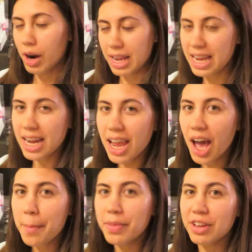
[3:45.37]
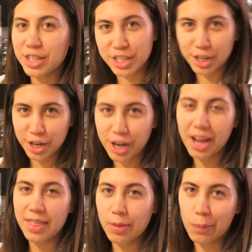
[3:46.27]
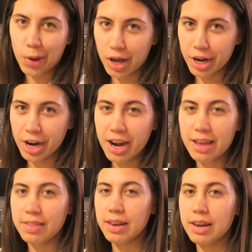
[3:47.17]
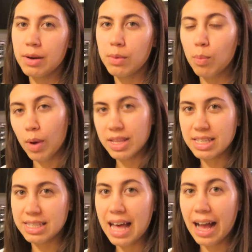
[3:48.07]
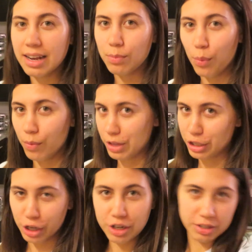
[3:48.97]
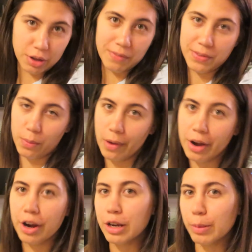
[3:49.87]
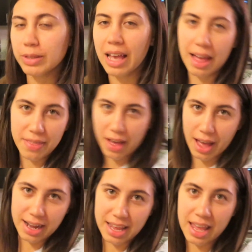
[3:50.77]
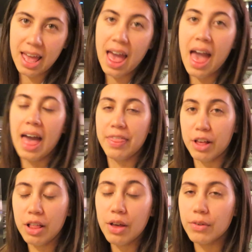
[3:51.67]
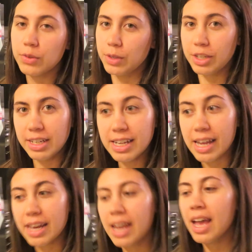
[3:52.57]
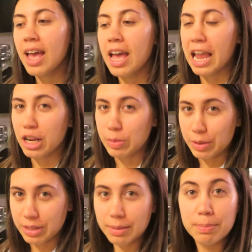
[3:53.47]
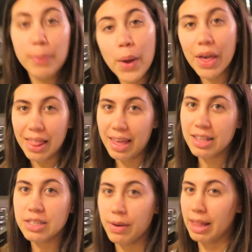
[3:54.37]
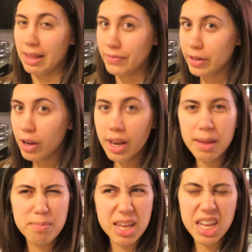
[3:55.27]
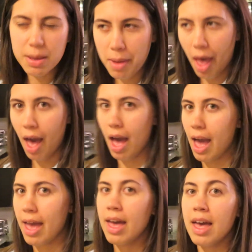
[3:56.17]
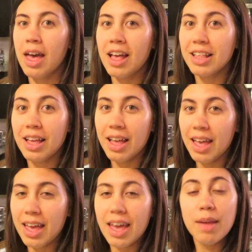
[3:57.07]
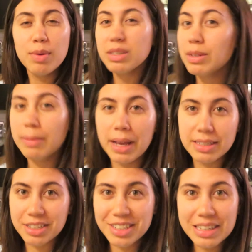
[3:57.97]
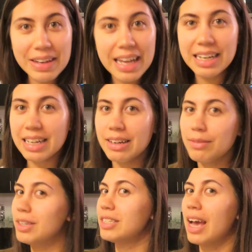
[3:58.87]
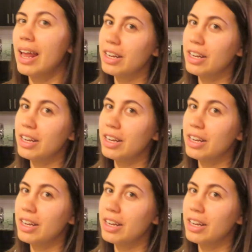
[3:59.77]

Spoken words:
heating up the sugar in the water, and then once the sugar dissolved in the water, you're supposed to add the honey and the cloves, which I did, and you're supposed to boil it. So I left it on like medium high and wasn't really paying attention to it, and was kind